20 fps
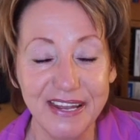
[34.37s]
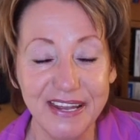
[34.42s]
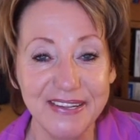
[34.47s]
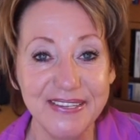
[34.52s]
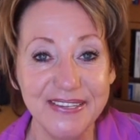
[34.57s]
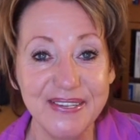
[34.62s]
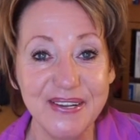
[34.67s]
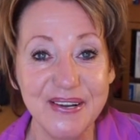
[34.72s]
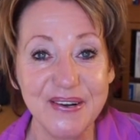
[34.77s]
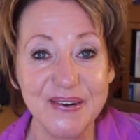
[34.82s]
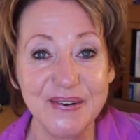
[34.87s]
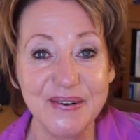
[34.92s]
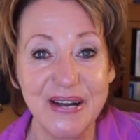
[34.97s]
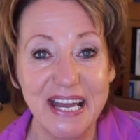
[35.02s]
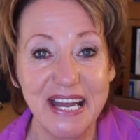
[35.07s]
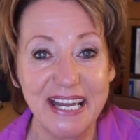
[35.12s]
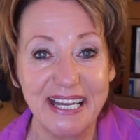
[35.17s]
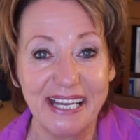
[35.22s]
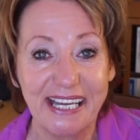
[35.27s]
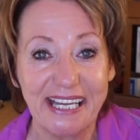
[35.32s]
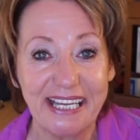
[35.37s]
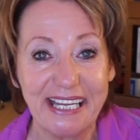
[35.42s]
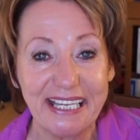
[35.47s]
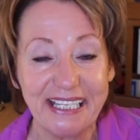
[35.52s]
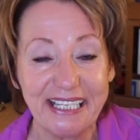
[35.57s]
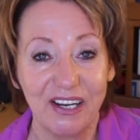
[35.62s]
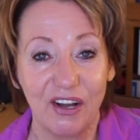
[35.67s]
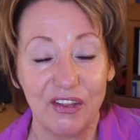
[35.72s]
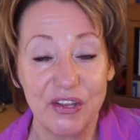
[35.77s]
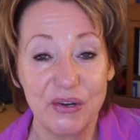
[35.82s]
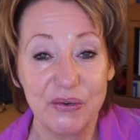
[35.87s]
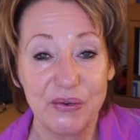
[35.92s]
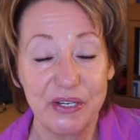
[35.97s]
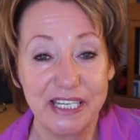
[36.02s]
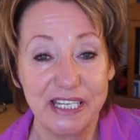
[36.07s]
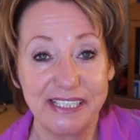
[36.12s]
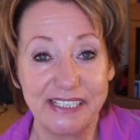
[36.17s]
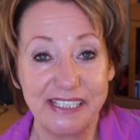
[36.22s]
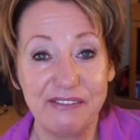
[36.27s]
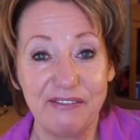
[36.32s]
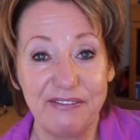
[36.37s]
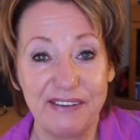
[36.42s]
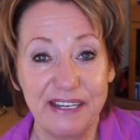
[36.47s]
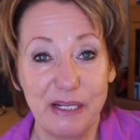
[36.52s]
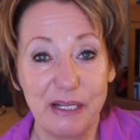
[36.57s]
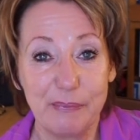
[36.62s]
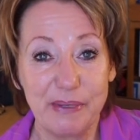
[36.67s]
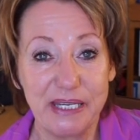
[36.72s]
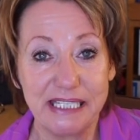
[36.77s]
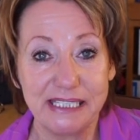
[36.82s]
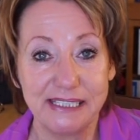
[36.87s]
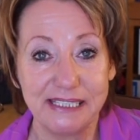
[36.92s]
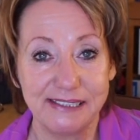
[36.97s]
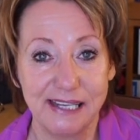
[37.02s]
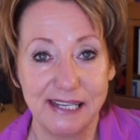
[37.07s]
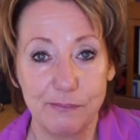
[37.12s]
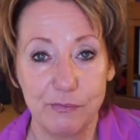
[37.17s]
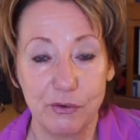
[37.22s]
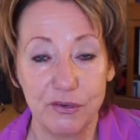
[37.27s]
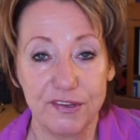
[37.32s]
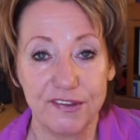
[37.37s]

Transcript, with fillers: So, although it did fail me in December.